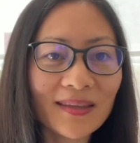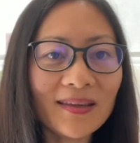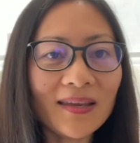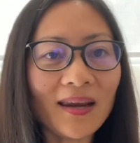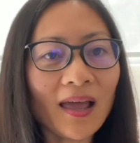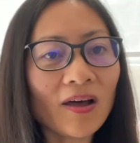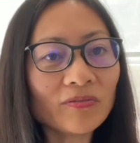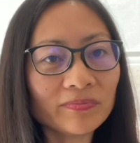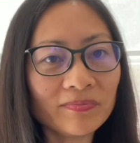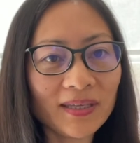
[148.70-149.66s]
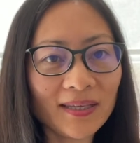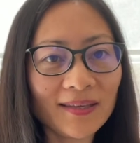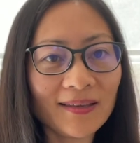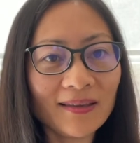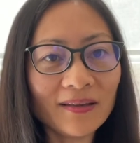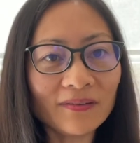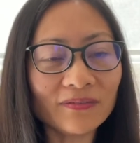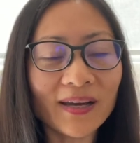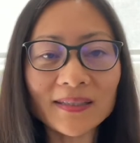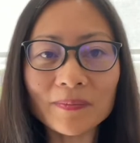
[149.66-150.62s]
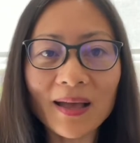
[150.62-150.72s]
It helped me
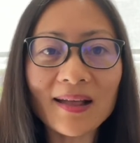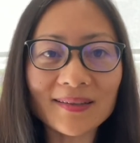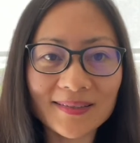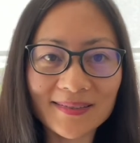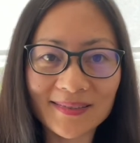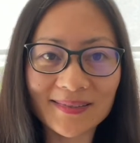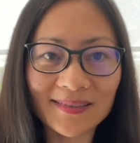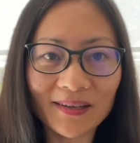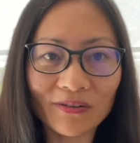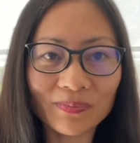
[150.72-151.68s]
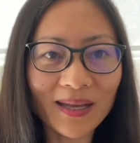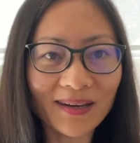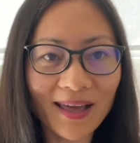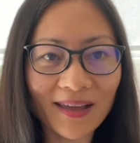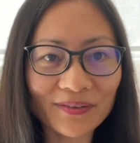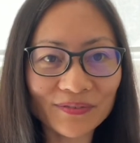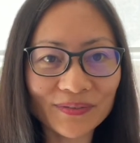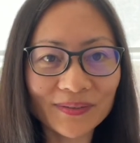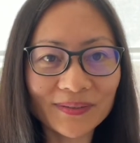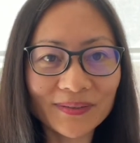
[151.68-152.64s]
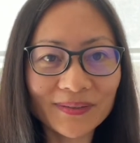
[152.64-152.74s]
find the balance of my life.
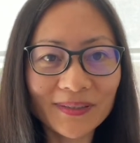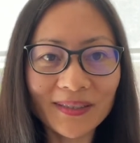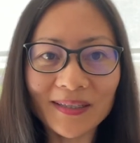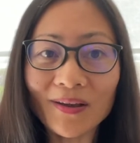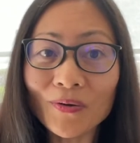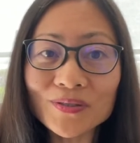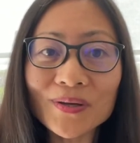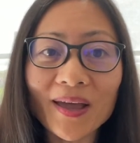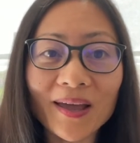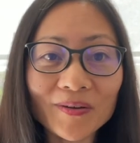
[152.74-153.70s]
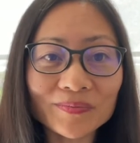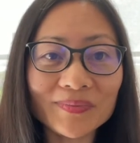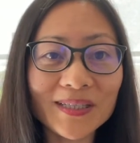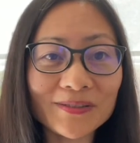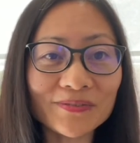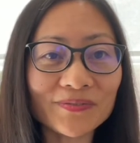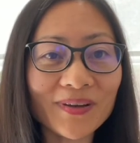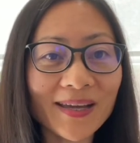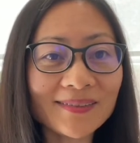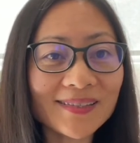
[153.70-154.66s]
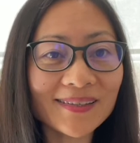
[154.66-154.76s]
It also helped me to
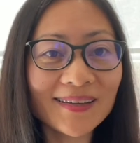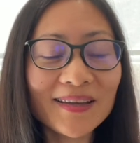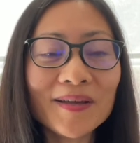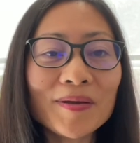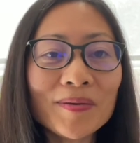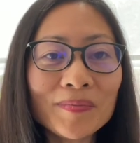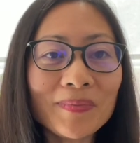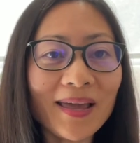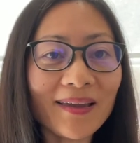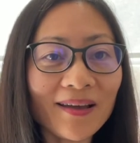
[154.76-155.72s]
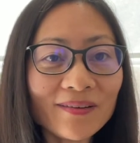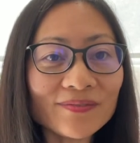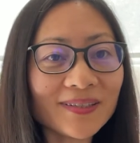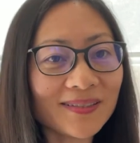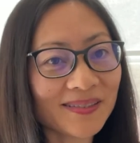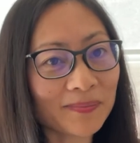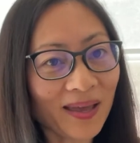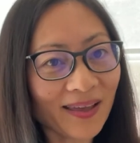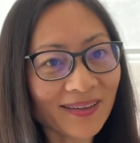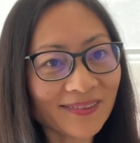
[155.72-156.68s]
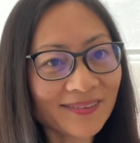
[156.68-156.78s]
find my confidence
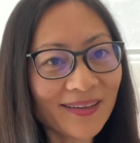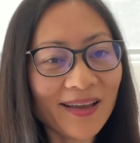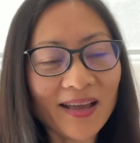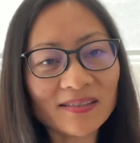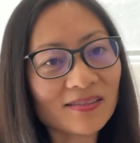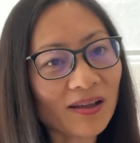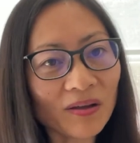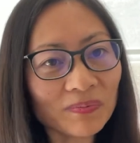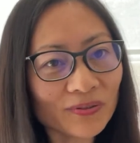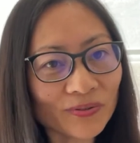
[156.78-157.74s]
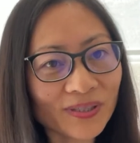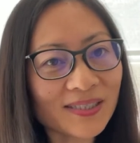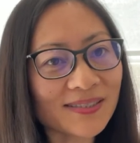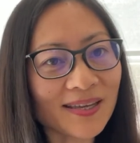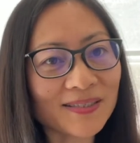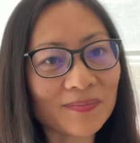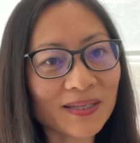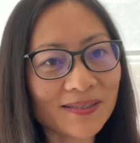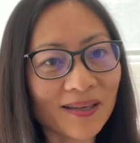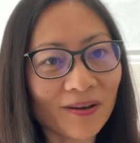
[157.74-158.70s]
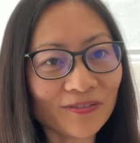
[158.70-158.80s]
back. I stopped criticizing
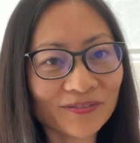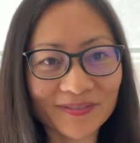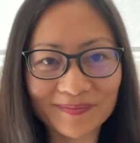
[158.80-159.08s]
myself.